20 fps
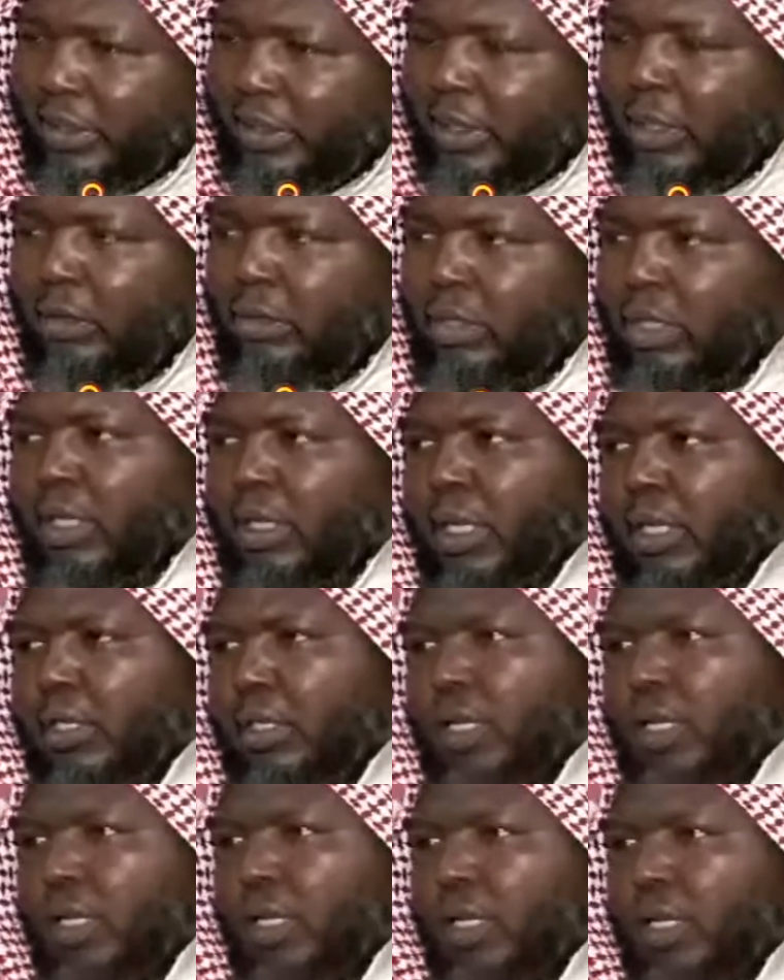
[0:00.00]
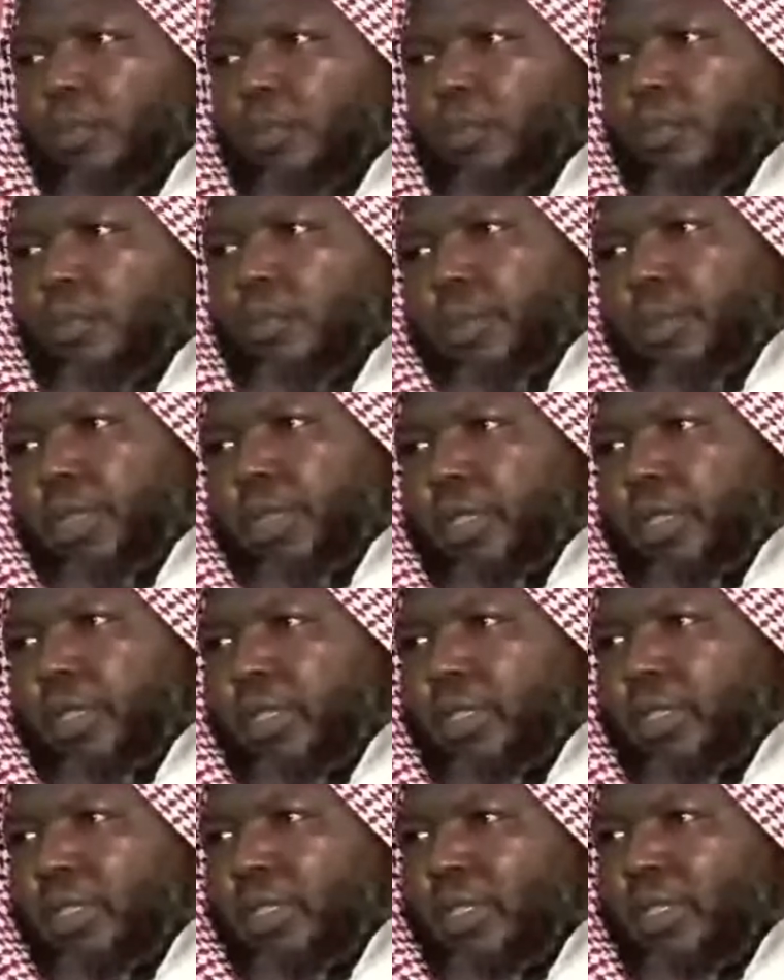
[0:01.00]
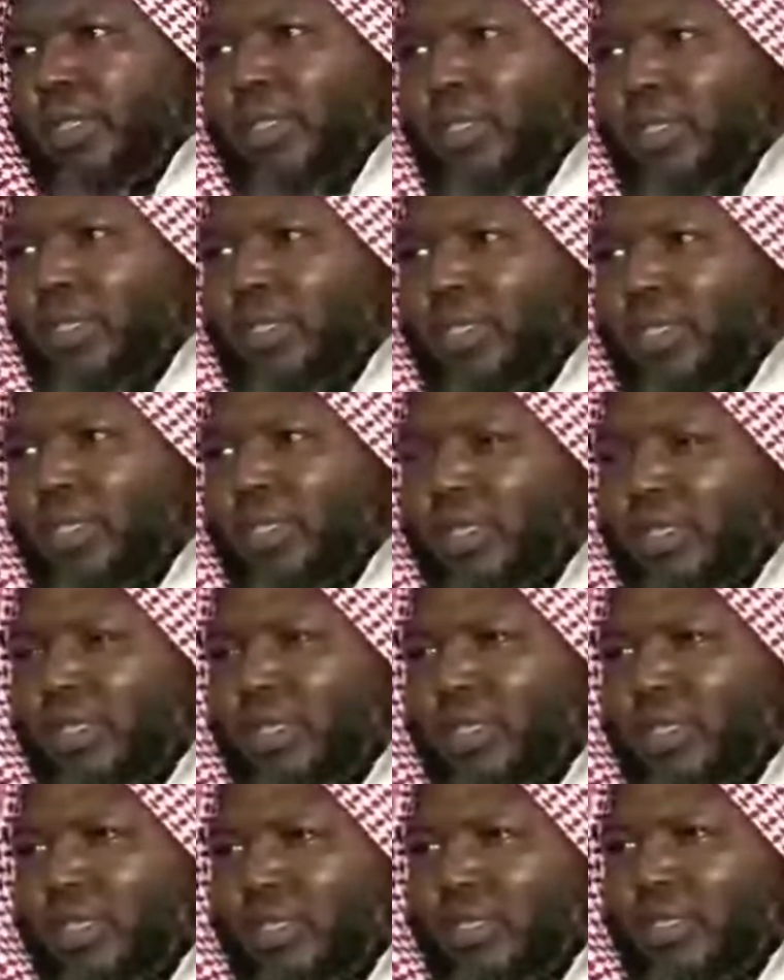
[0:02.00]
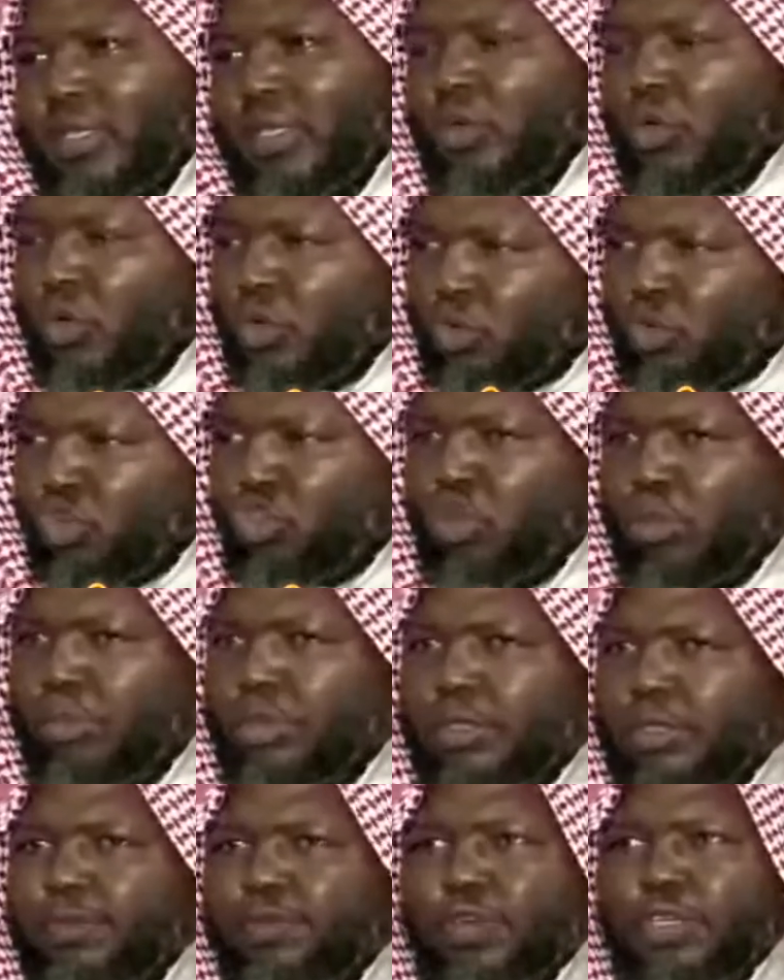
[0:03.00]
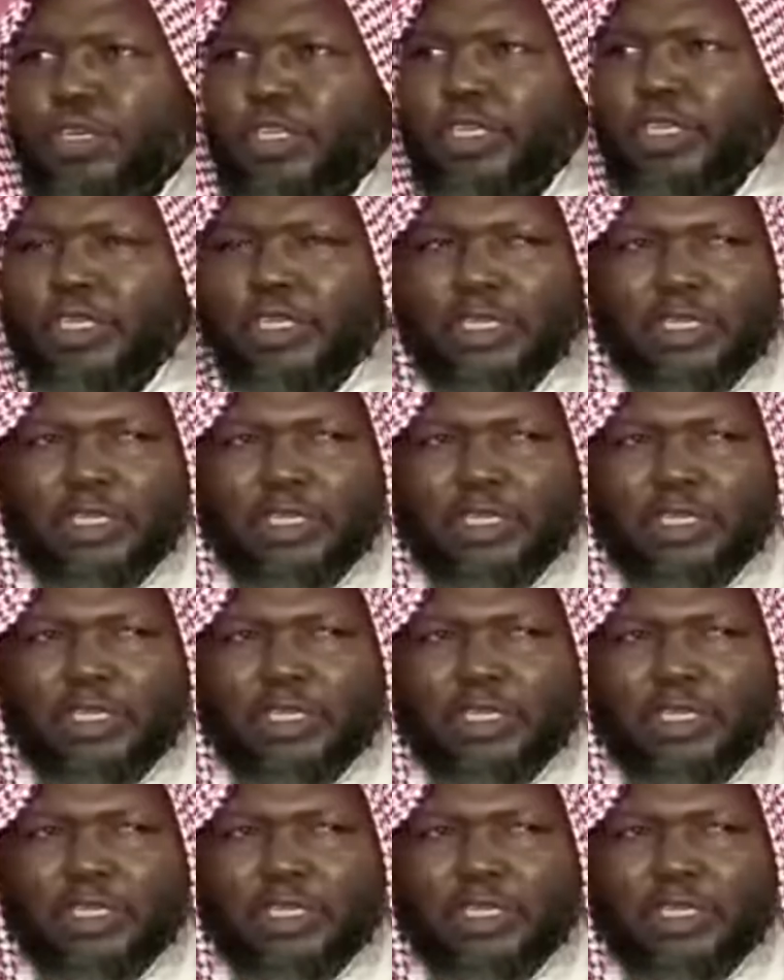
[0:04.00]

They go take and jam for man way. You go do something for day.